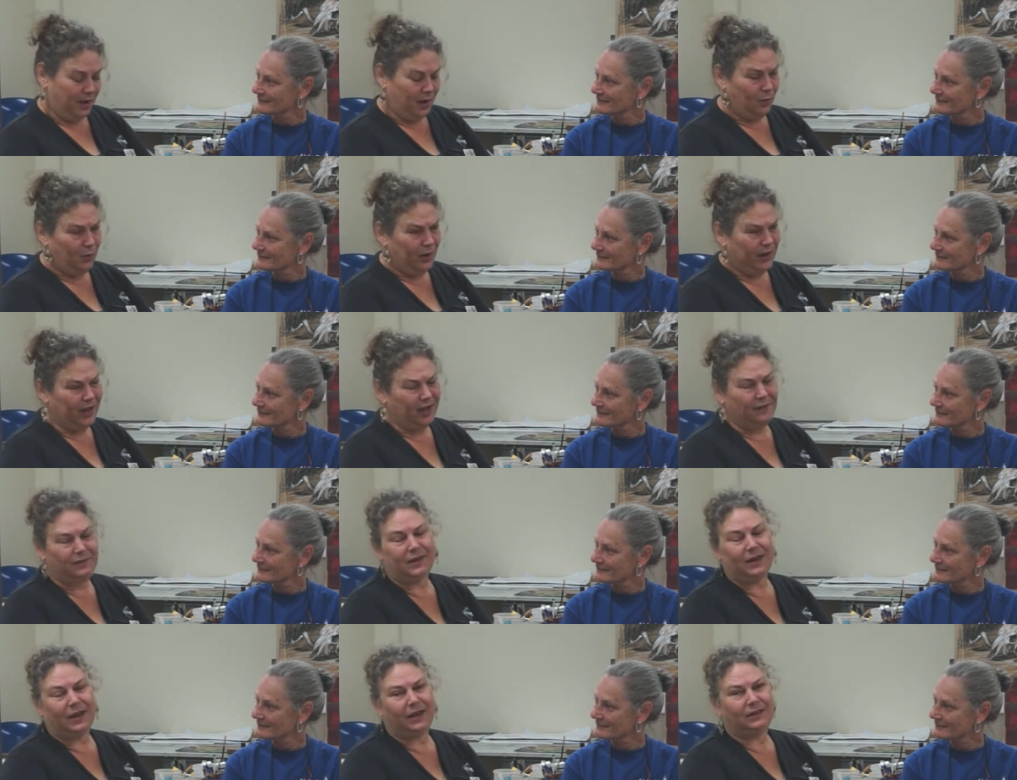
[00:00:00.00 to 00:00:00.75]
Speaker 1: we
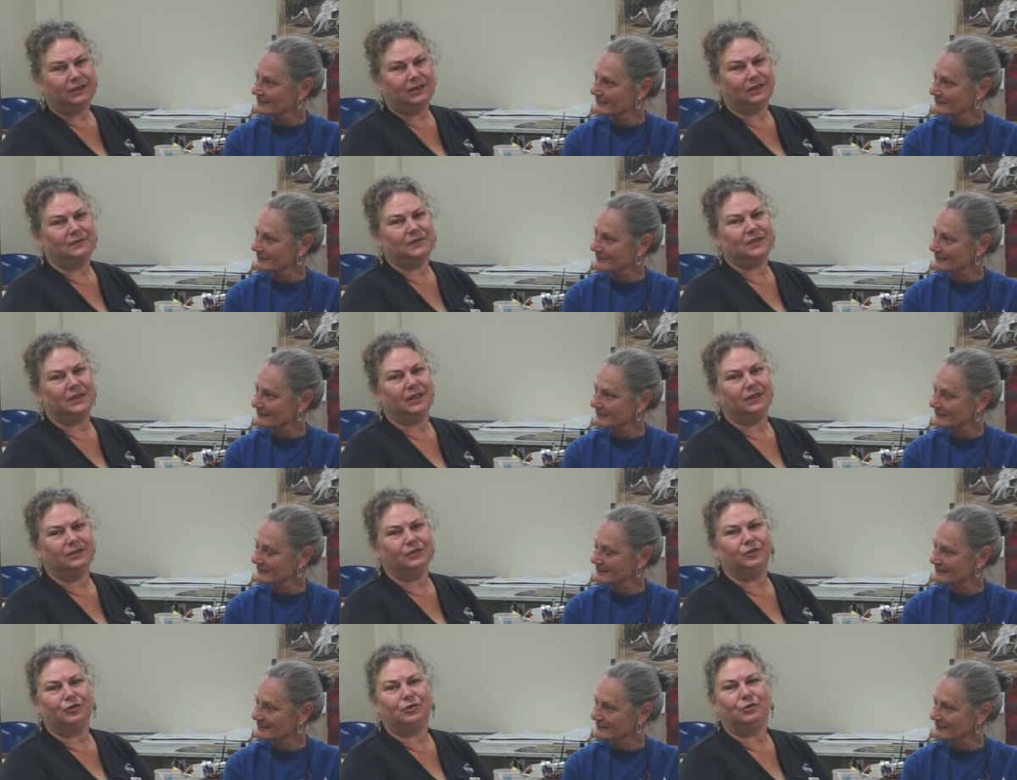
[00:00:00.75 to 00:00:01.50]
have electives
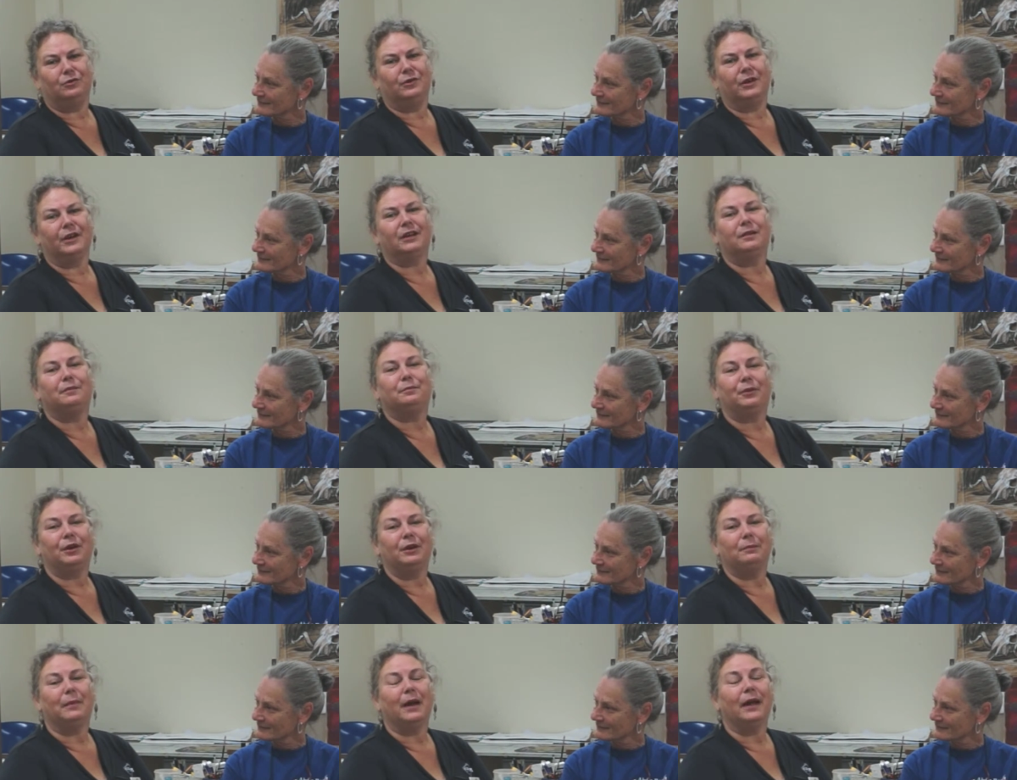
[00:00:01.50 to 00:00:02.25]
in drawing,
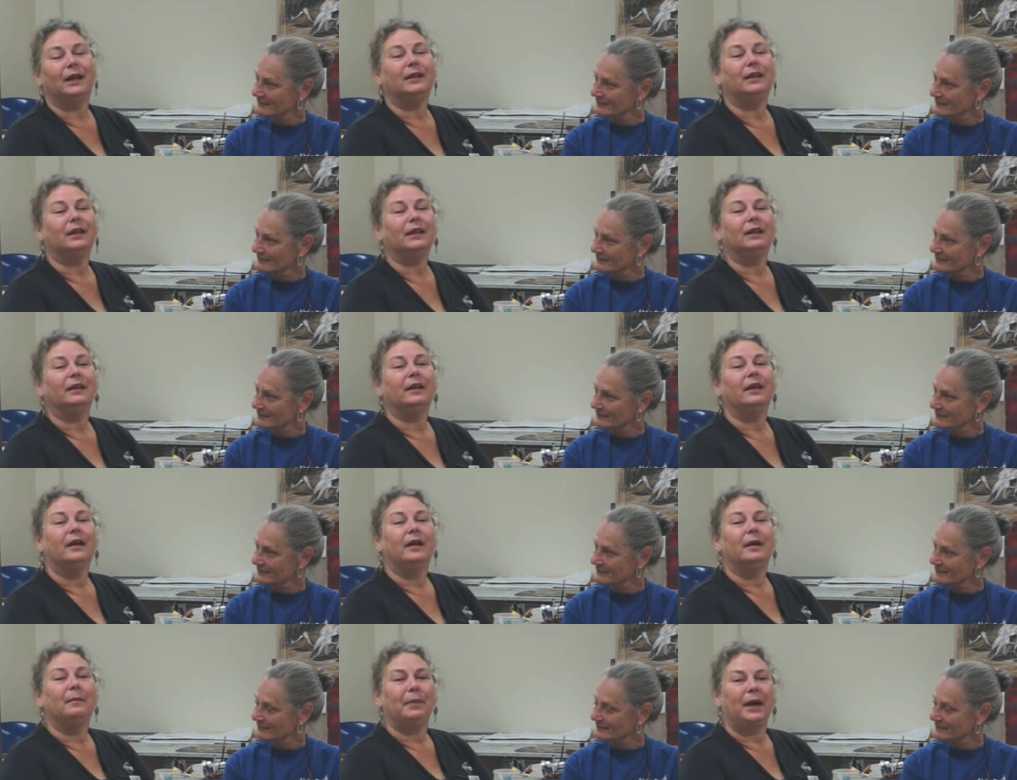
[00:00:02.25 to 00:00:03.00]
printmaking,
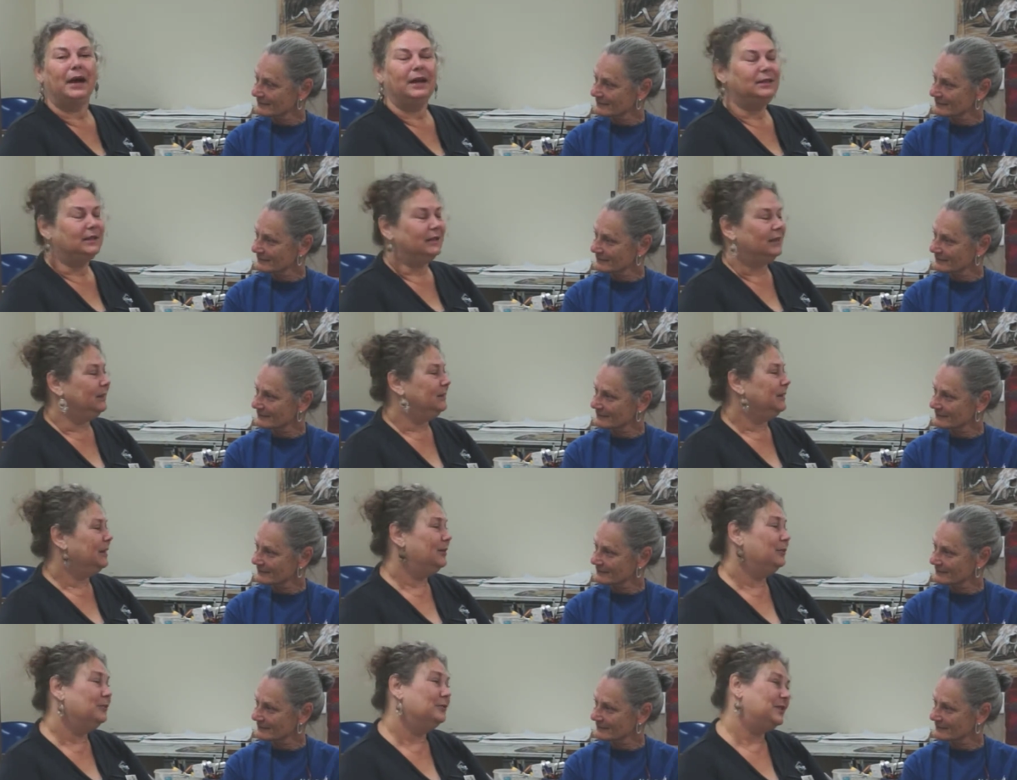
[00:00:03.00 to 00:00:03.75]
painting,
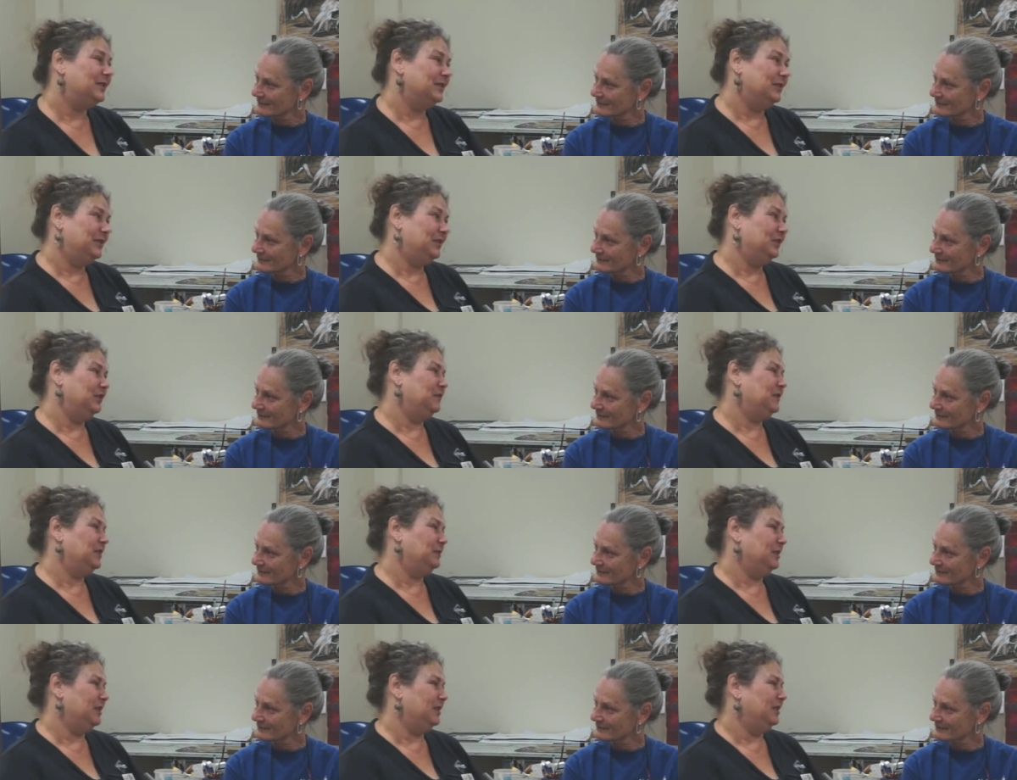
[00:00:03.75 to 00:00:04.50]
and also
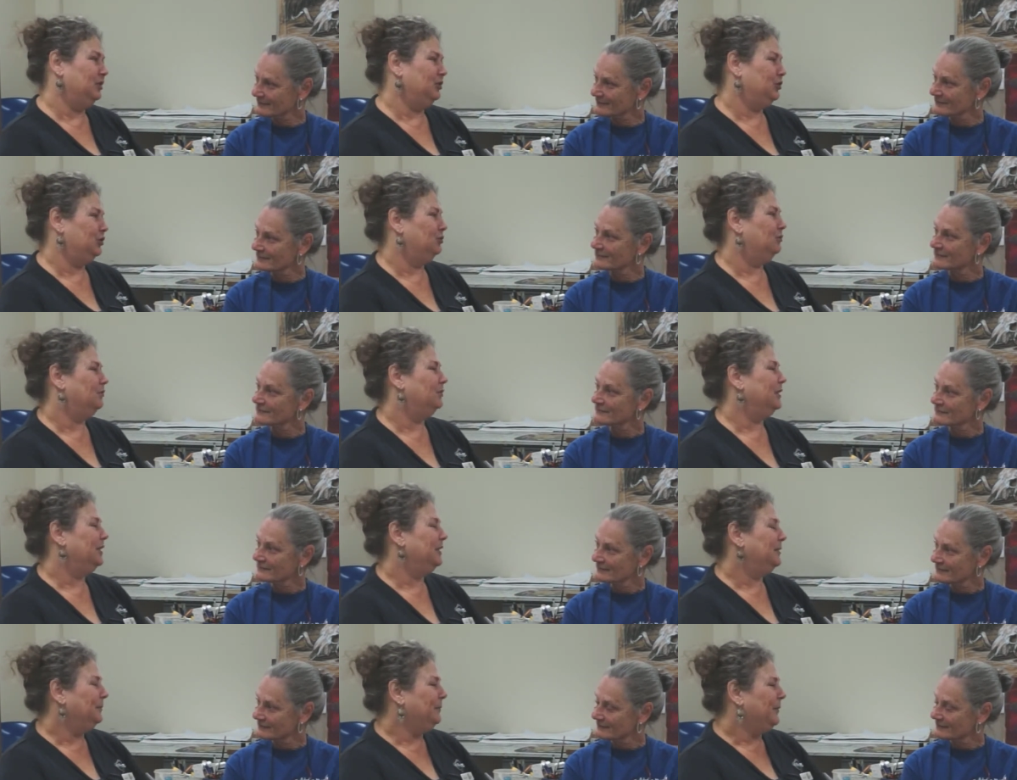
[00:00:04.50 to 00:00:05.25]
silversmithing
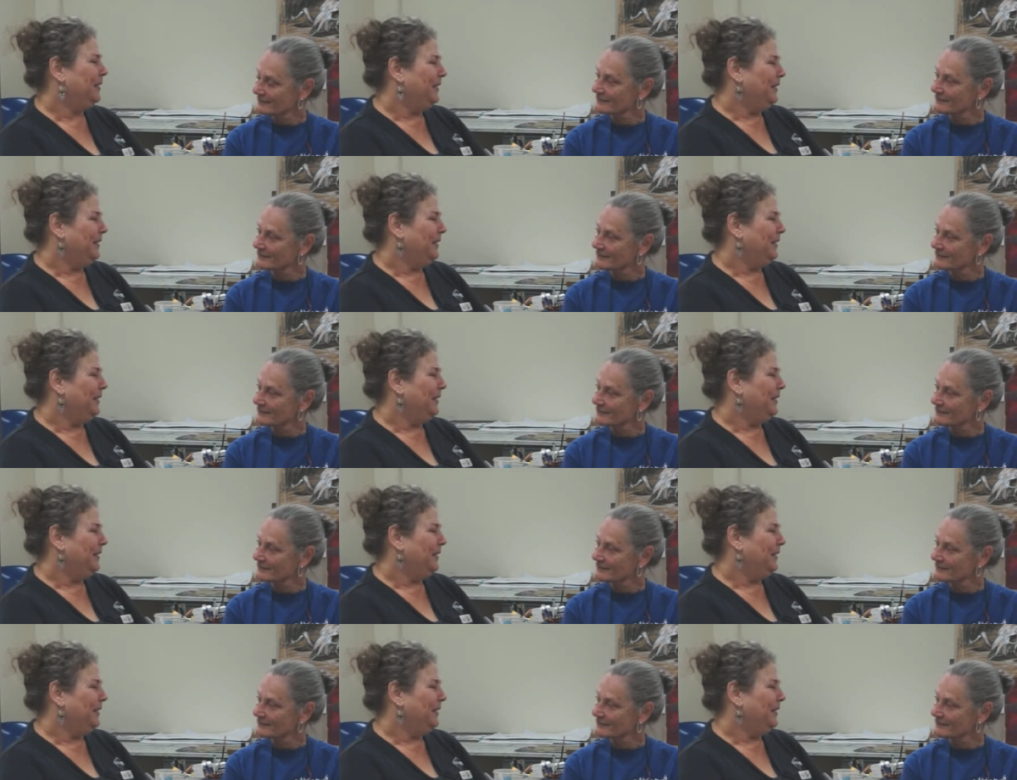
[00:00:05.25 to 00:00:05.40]
jewellery,